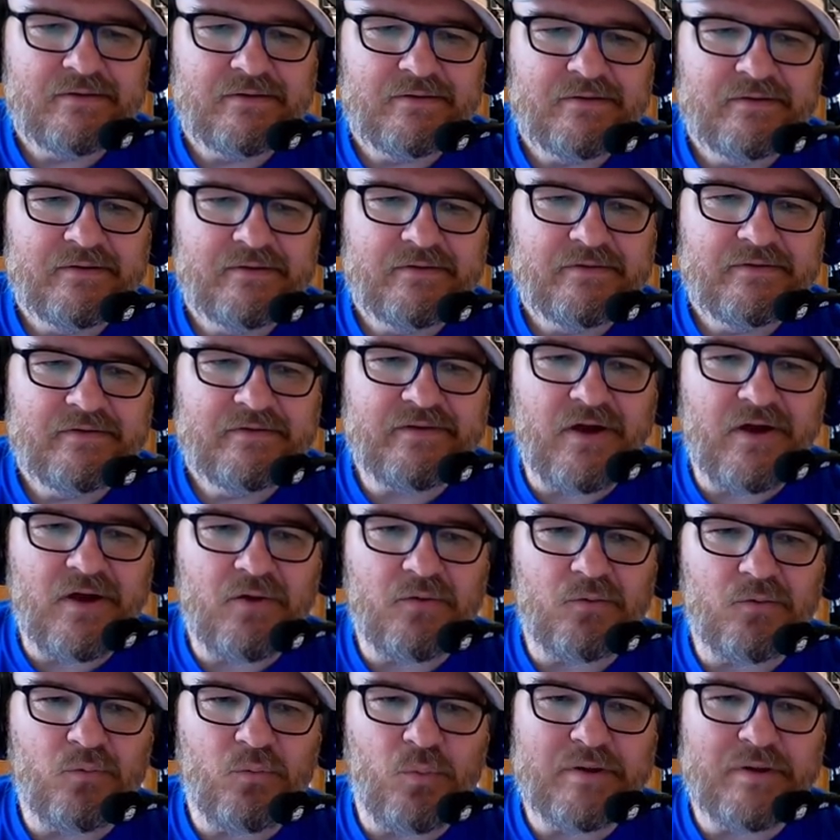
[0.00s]

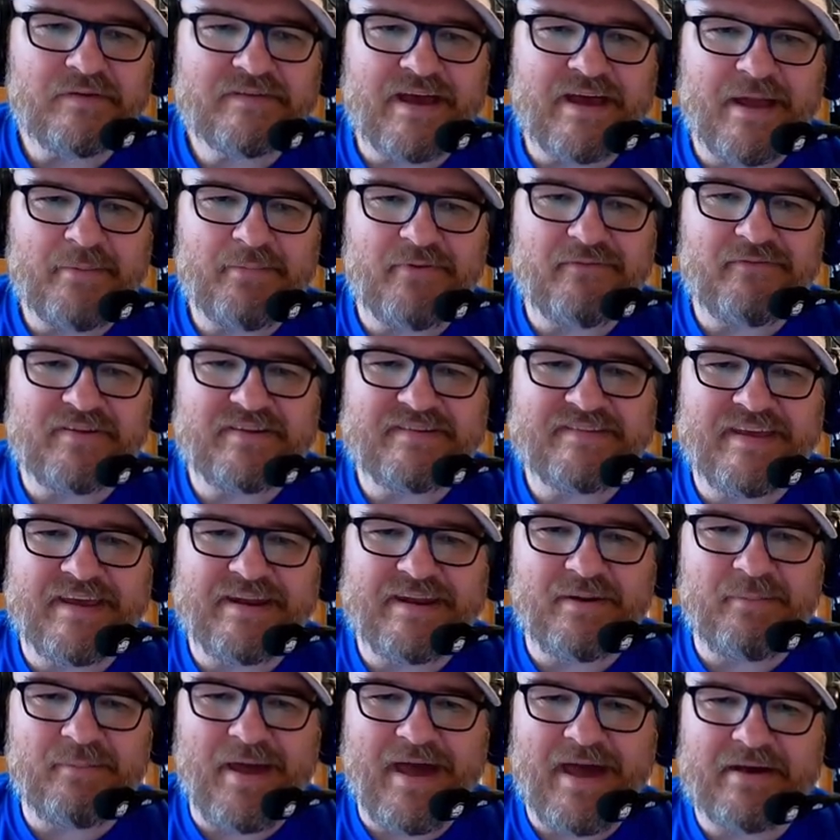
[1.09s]
So, what type of antenna
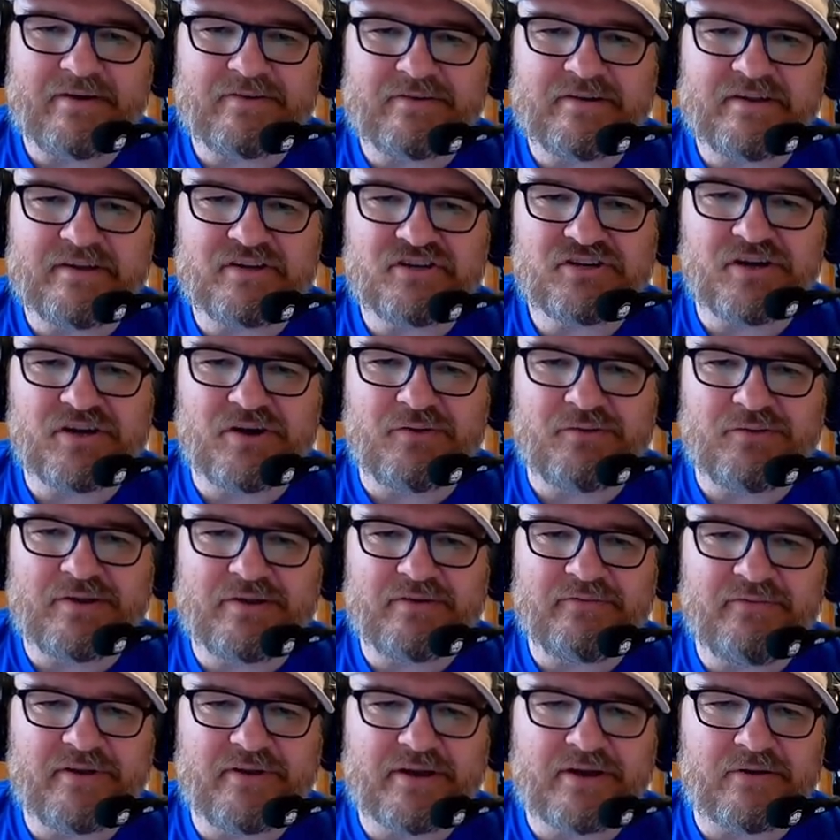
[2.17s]
pattern is shown in
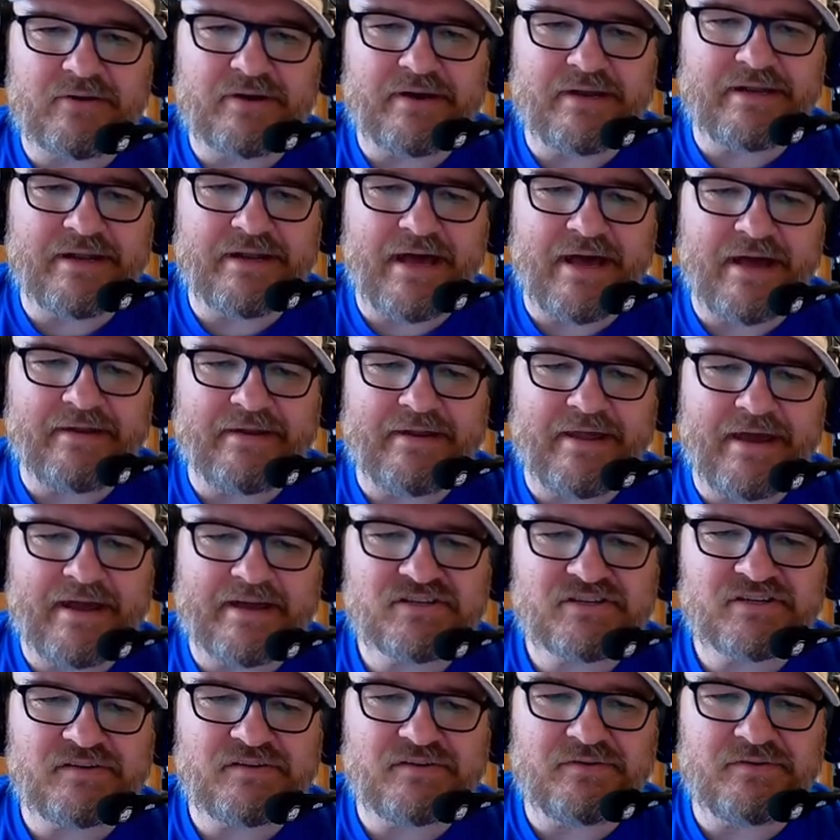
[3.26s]
figure
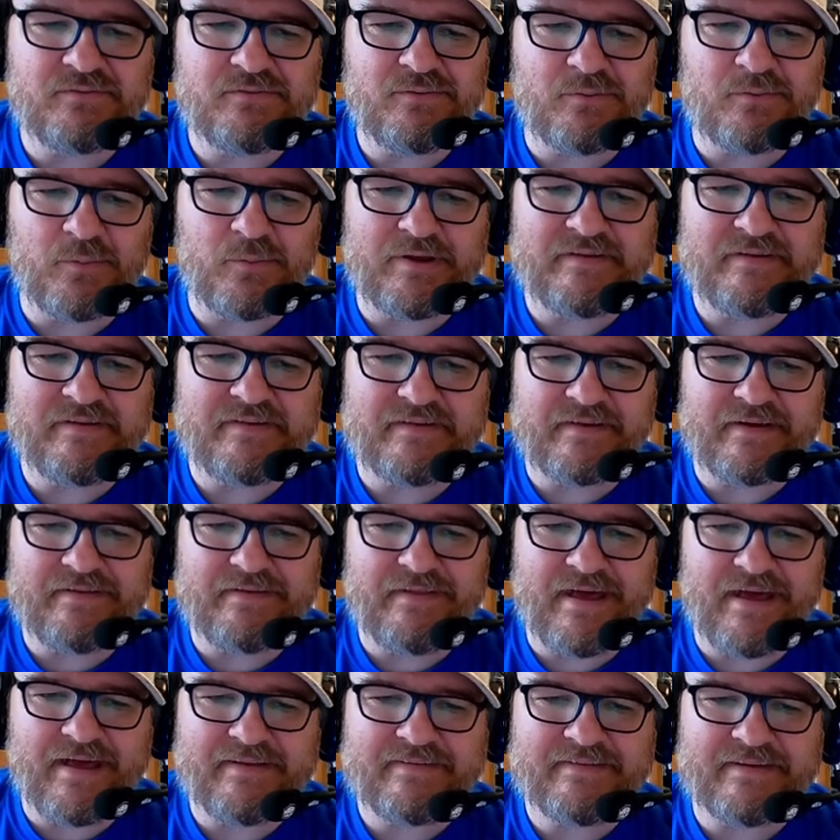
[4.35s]
E9-2? And we said
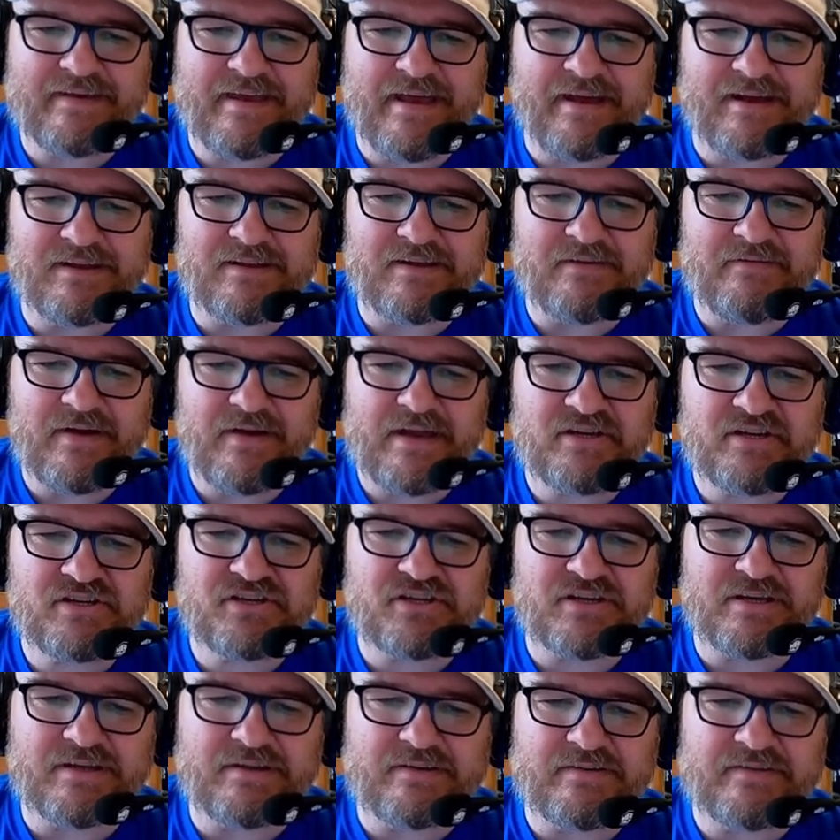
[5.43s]
that's
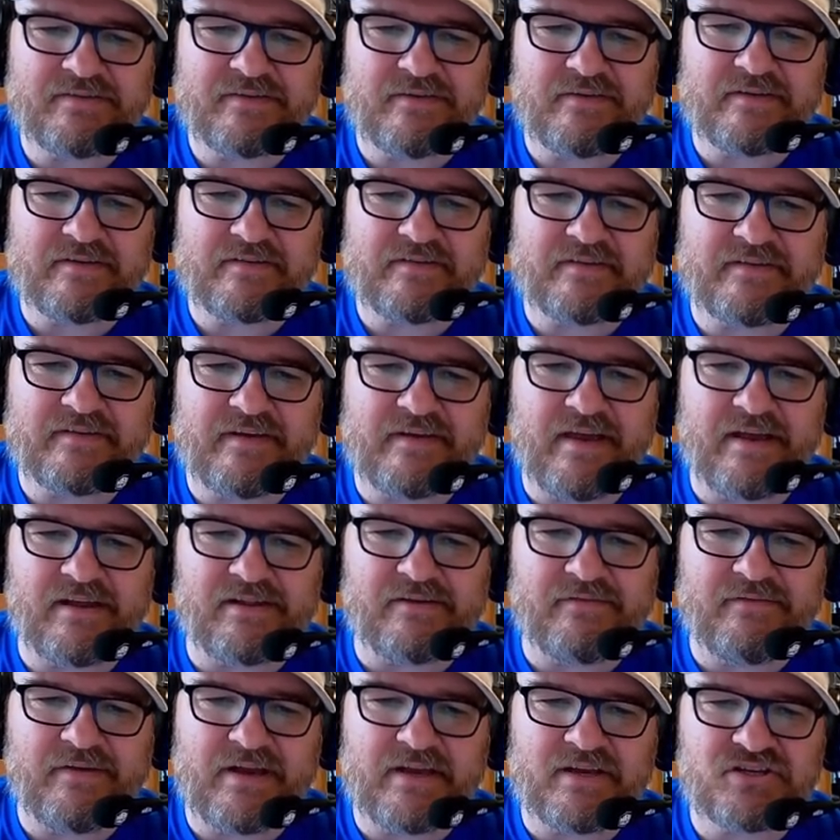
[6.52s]
elevation. So this is
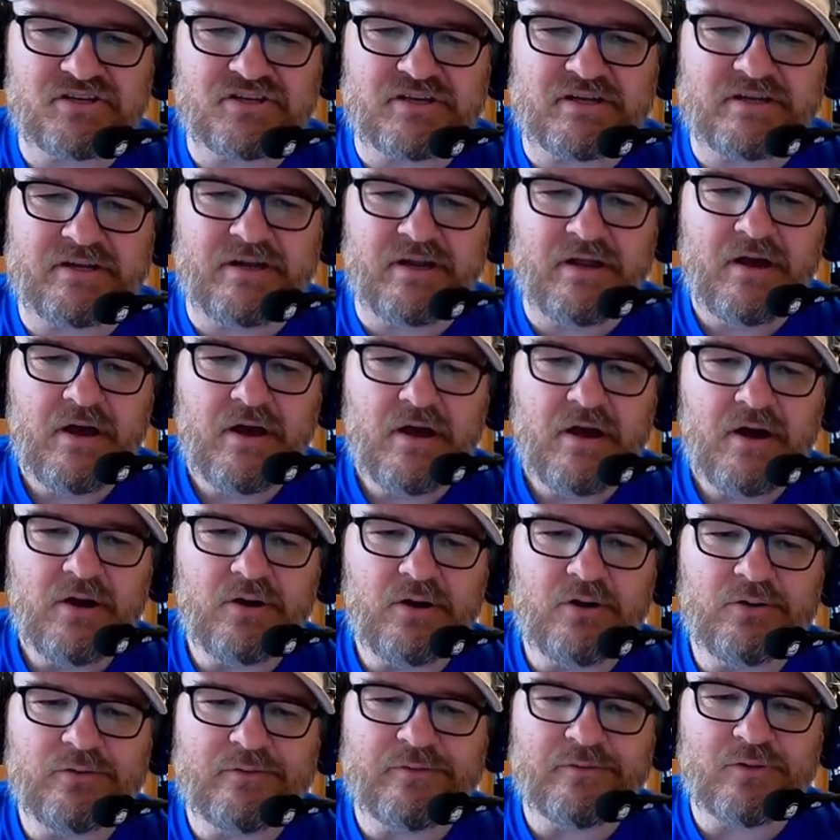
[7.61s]
elevation
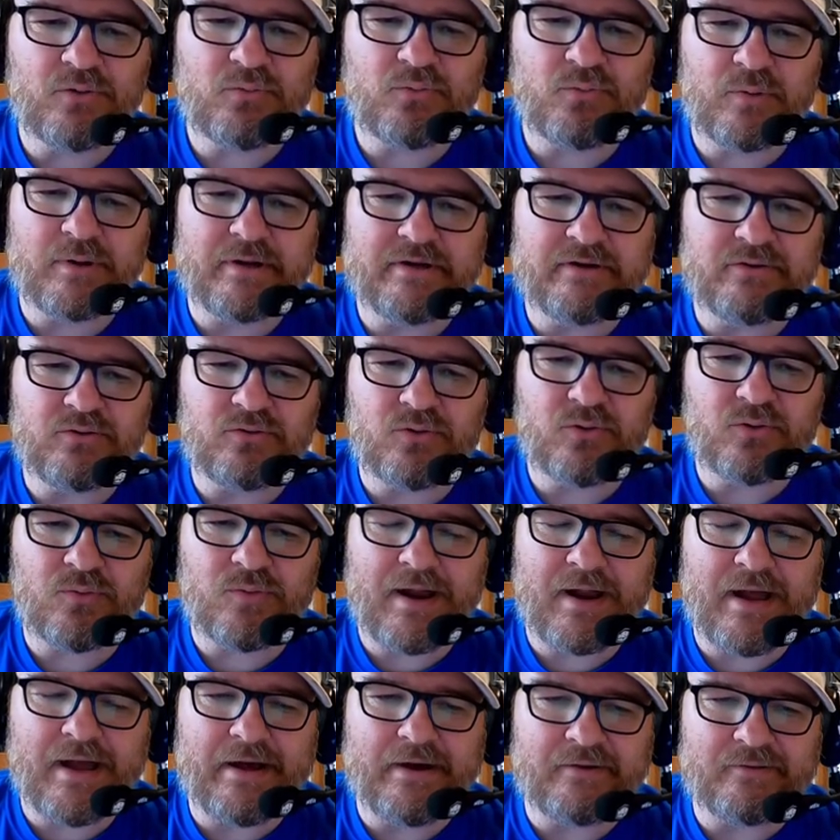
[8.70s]
over real
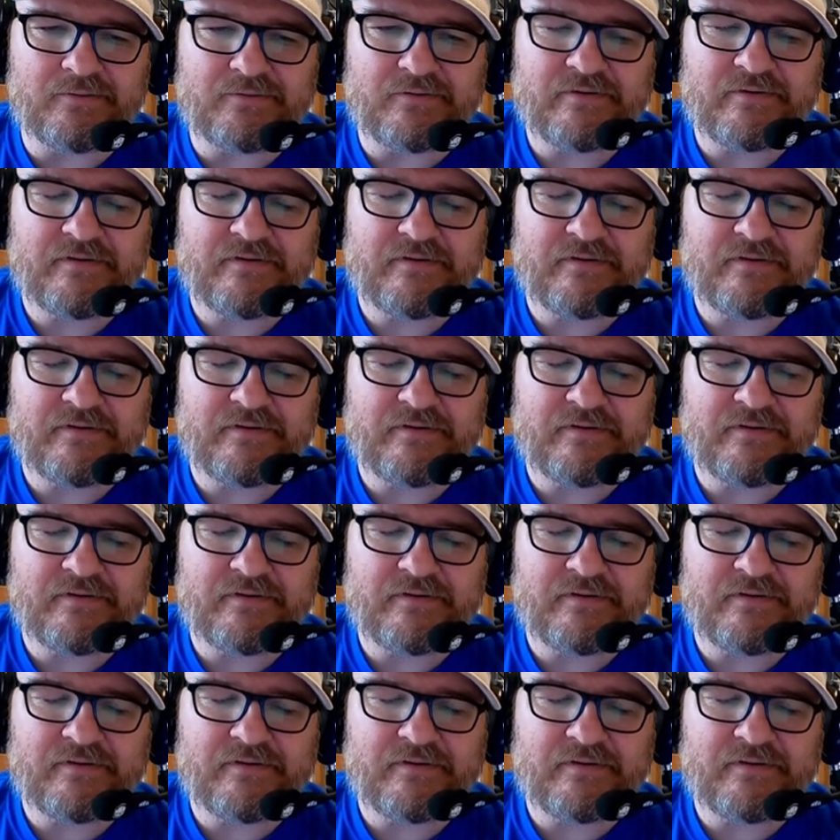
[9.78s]
ground.